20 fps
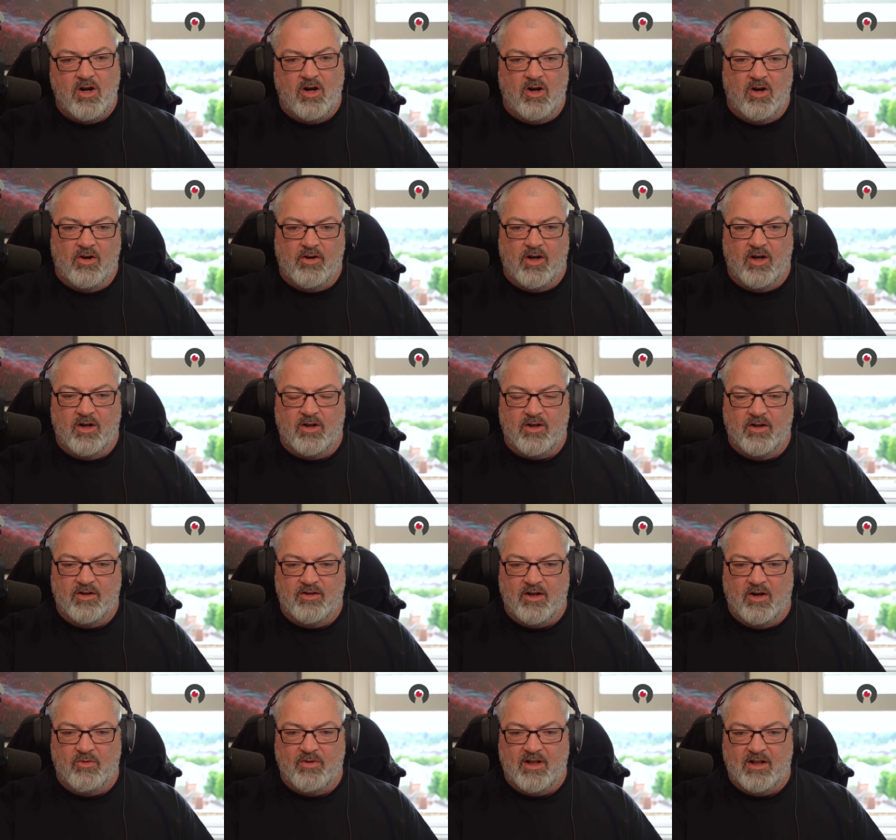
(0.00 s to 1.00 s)
on our
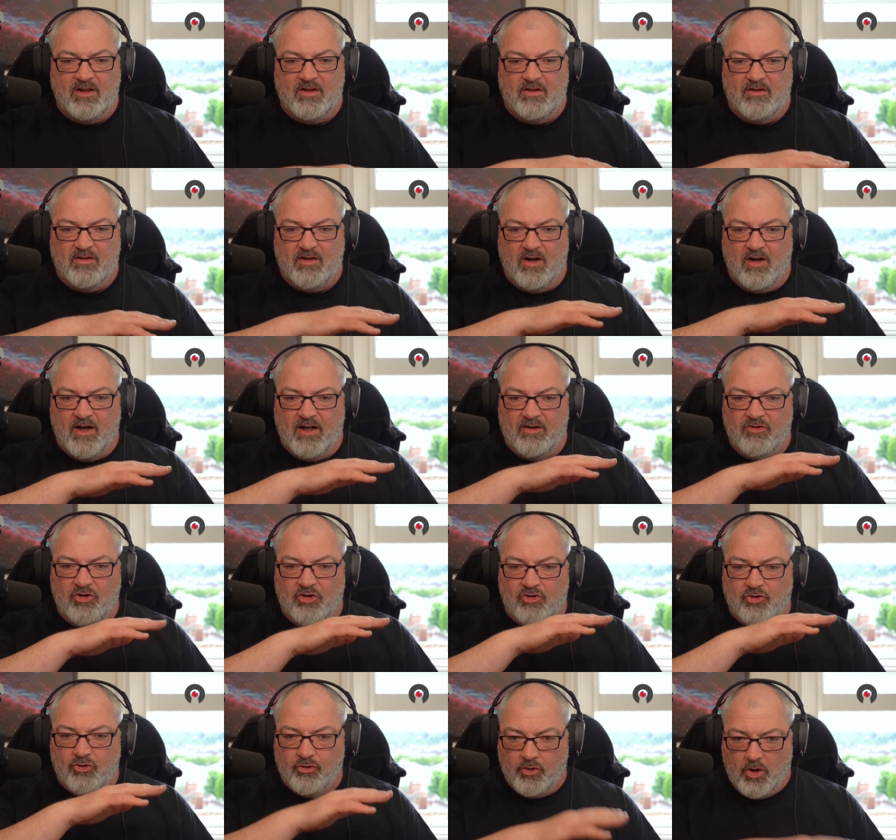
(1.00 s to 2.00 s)
consulting side
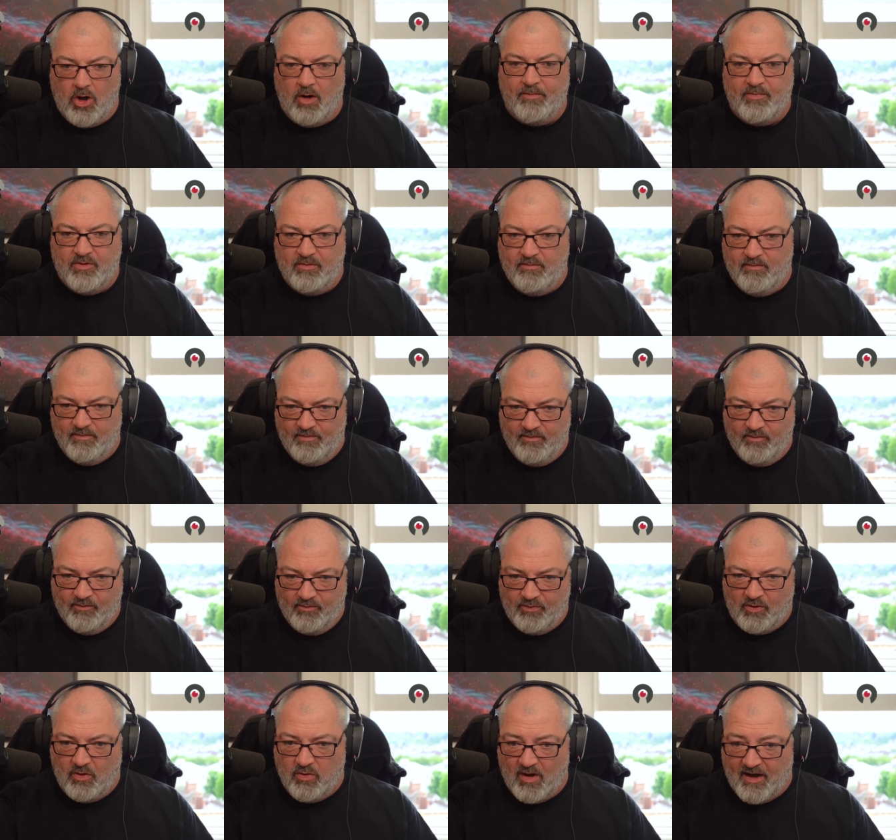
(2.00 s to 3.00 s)
just drop
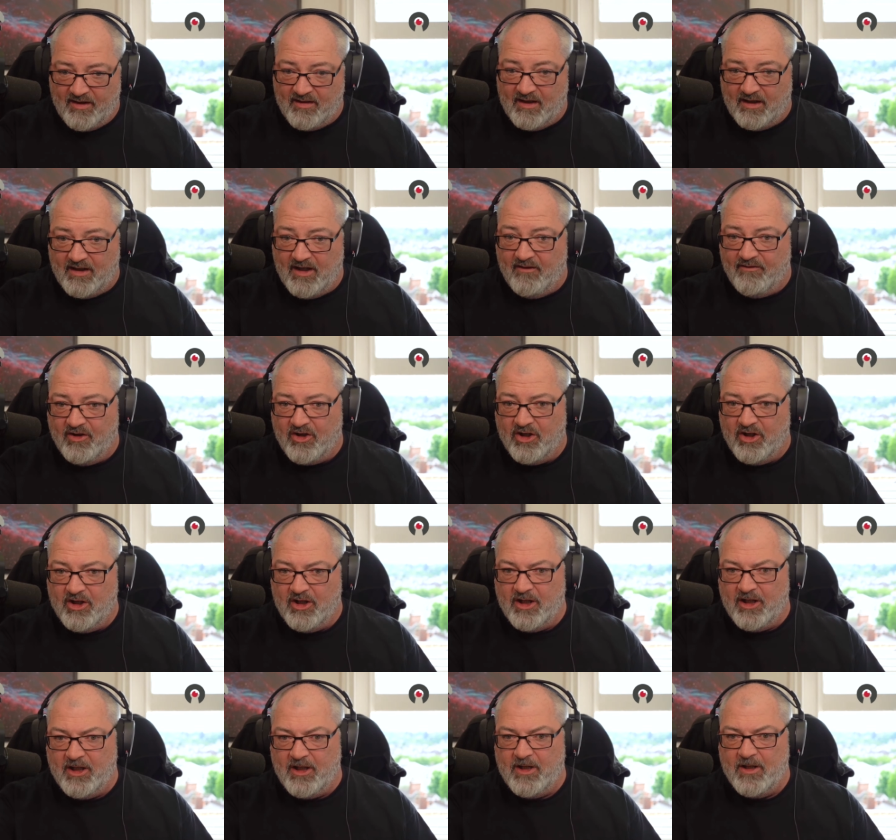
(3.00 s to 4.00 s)
quite
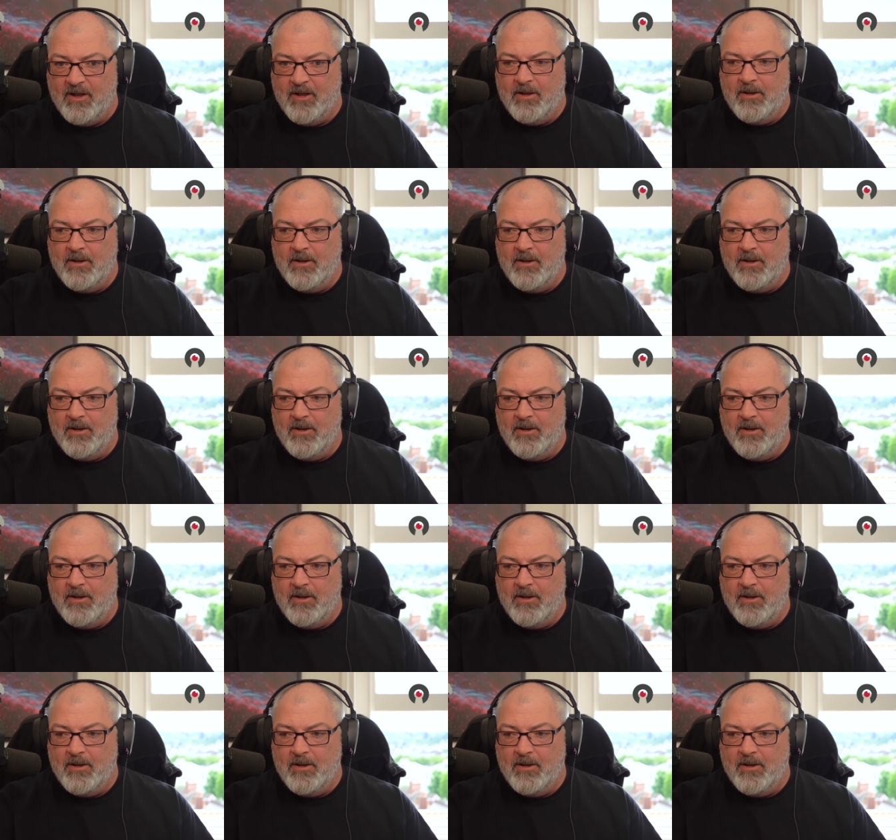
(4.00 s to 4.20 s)
significantly.